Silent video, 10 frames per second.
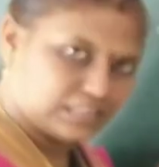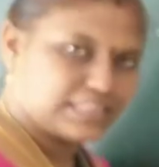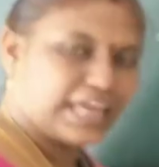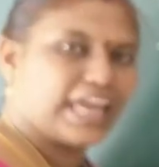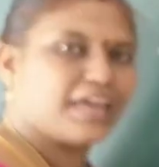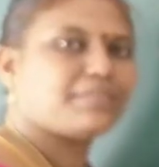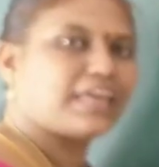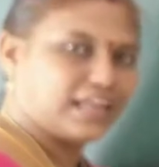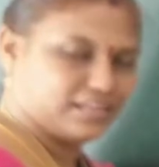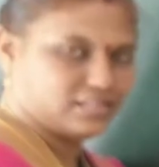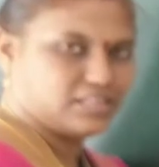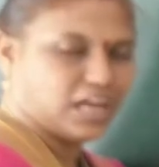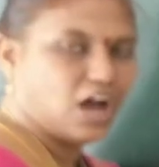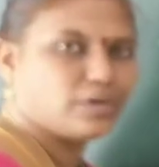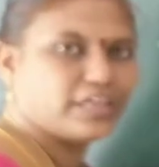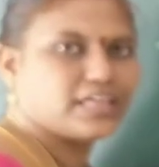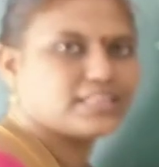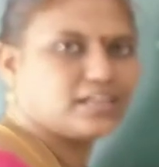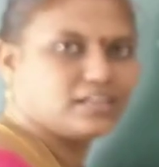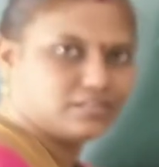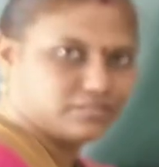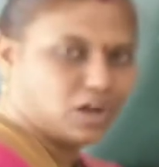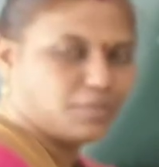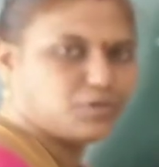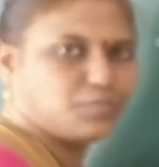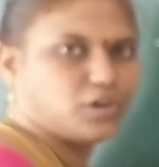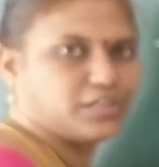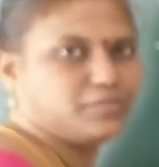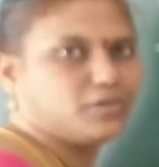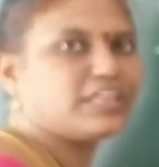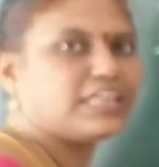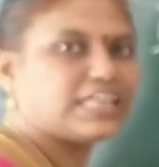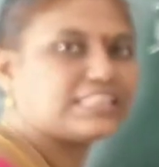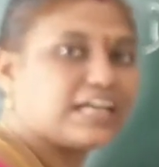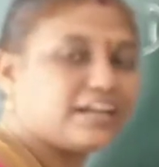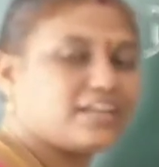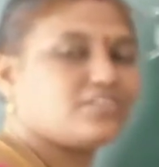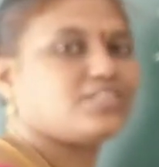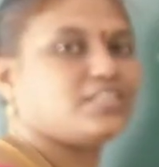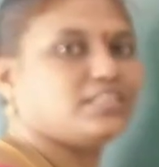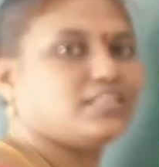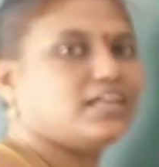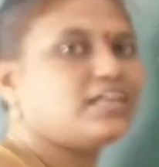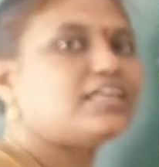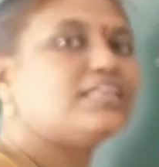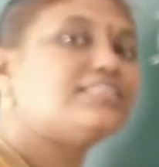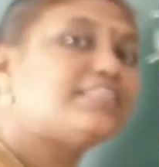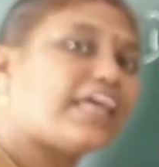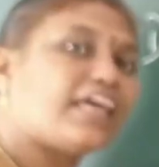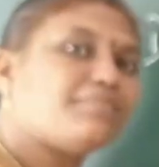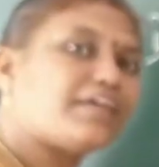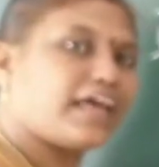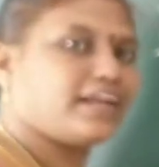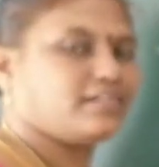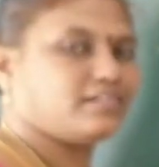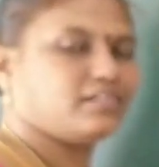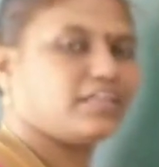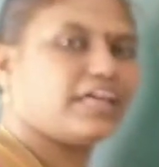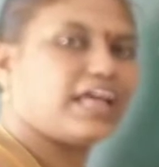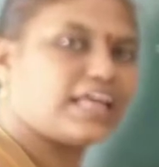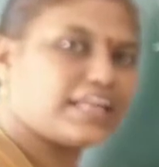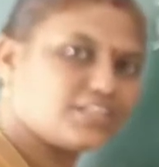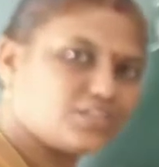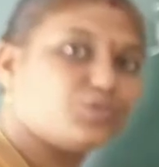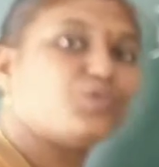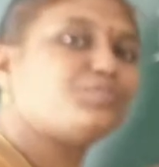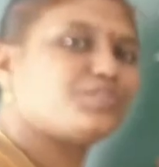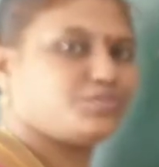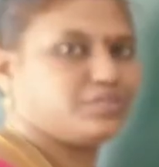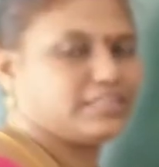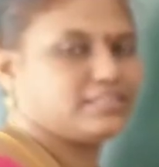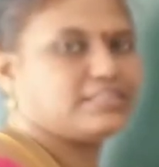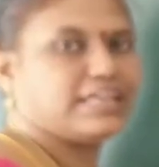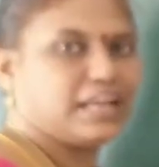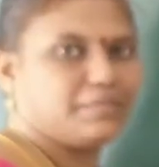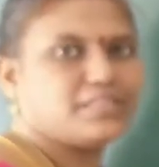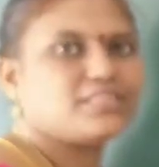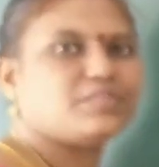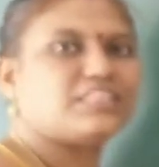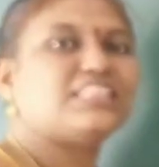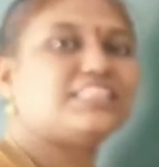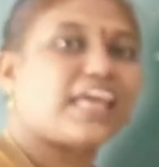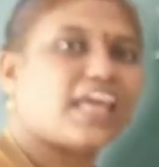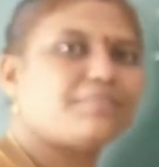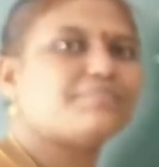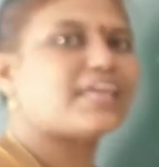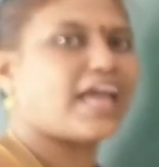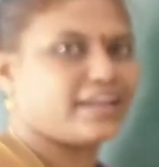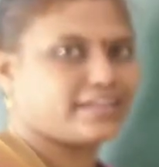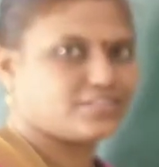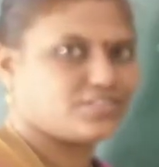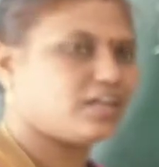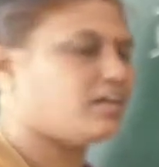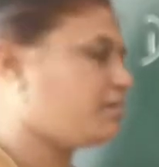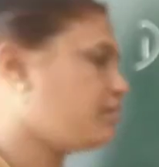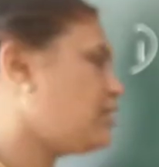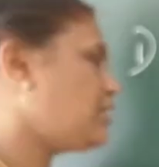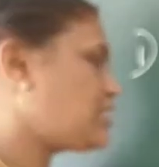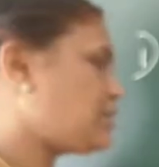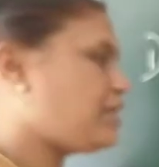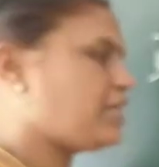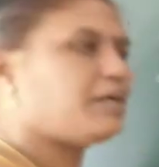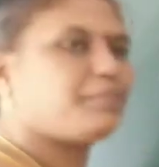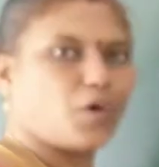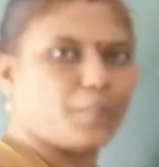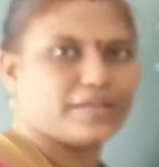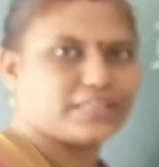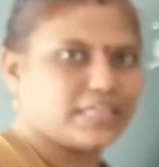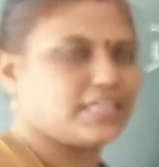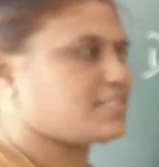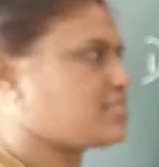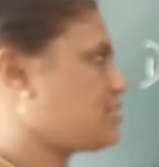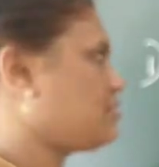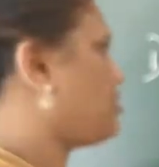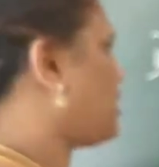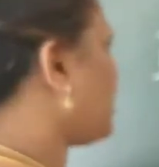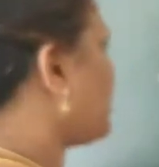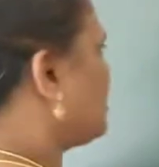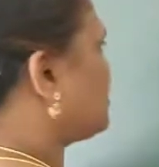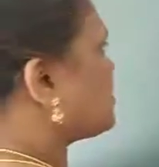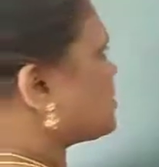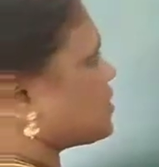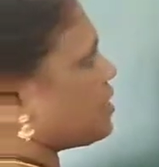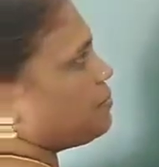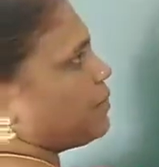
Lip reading: same character. See how he has top to bottom, no? He has arranged in the same character. He has arranged, grouped together the elements with the same character, similar properties. Okay, this is the